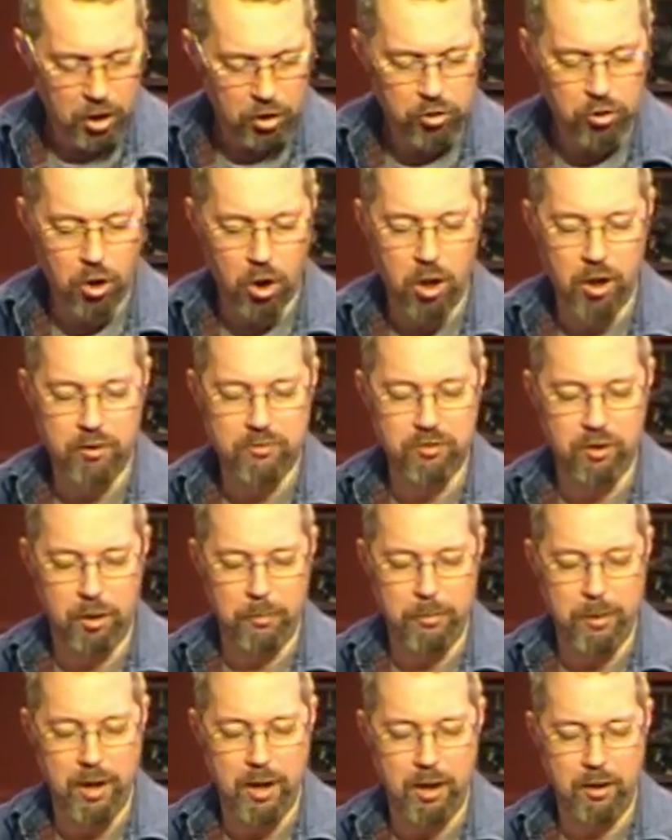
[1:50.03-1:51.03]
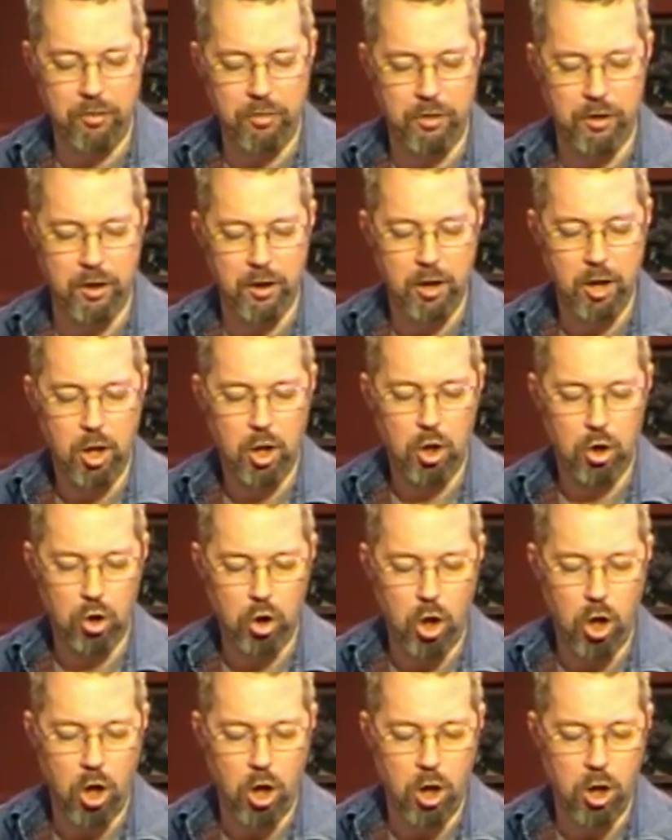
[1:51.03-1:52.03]
talks about the
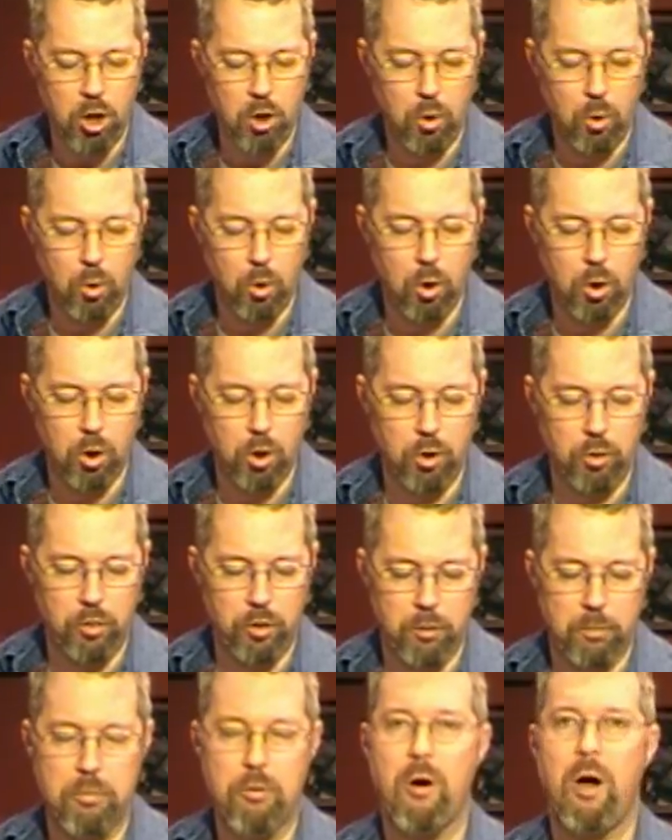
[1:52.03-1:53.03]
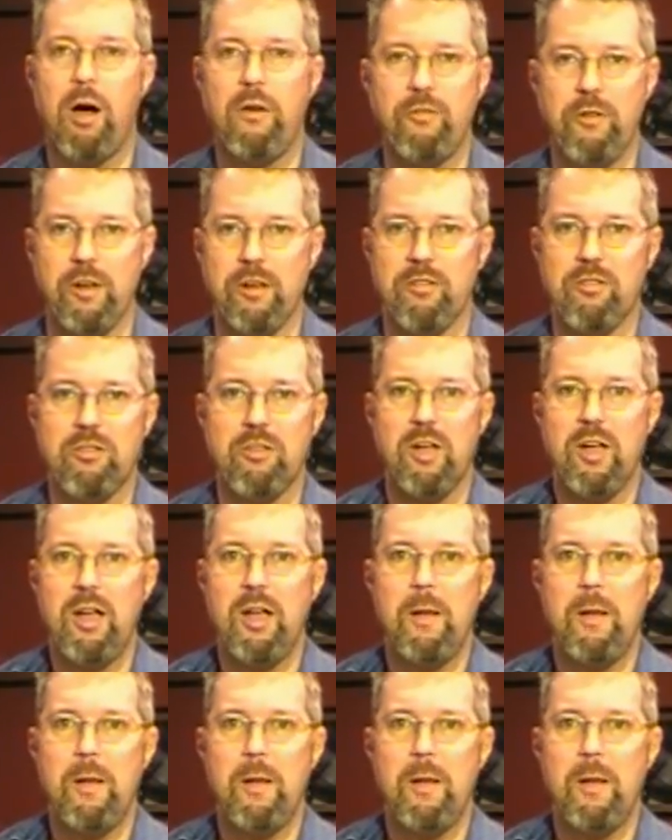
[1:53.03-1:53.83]
law or the prophets.